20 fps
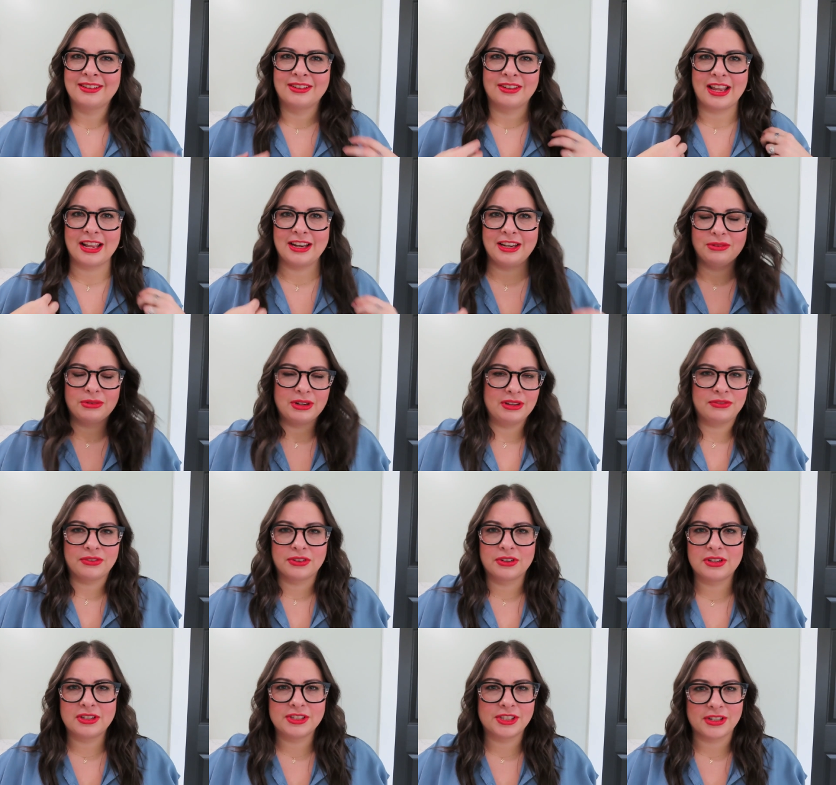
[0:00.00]

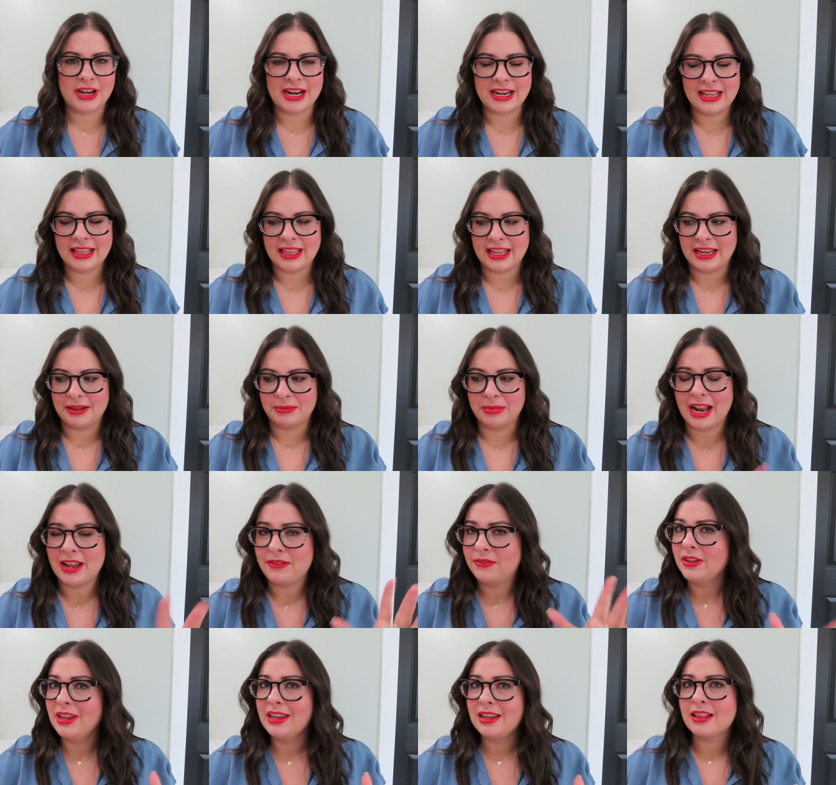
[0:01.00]
referrals or anything, but I
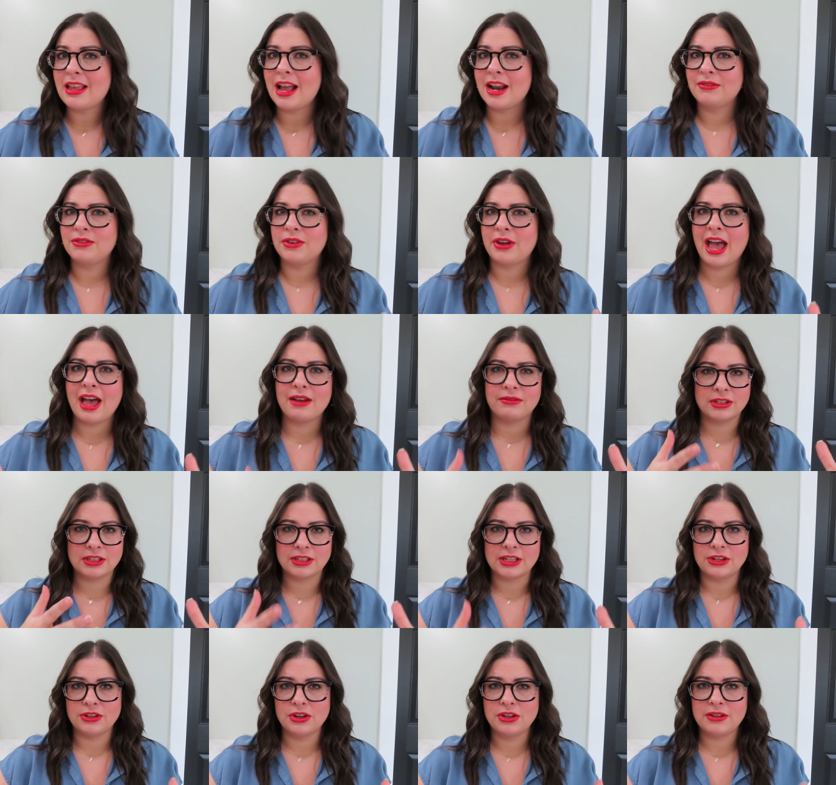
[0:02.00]
feel like a lot of you have, because
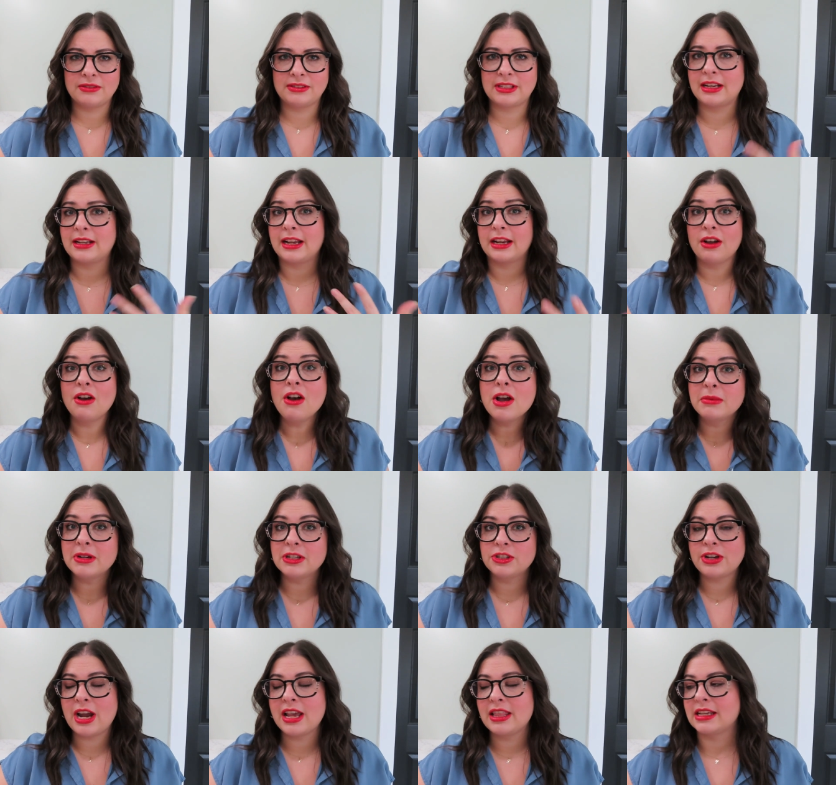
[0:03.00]
I know you've said like, oh, I'm
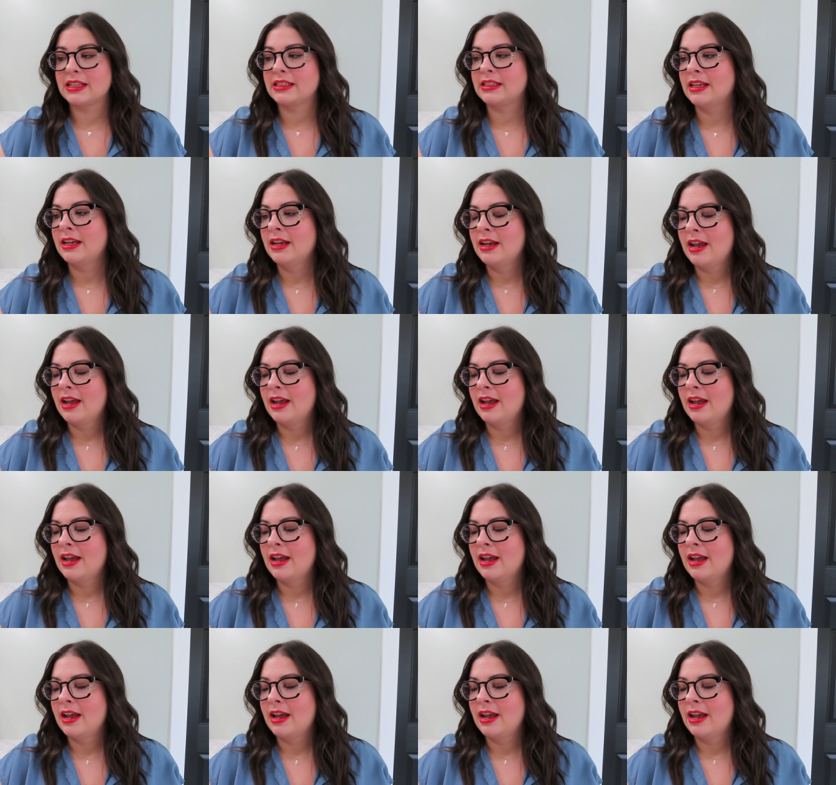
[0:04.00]
gonna try this.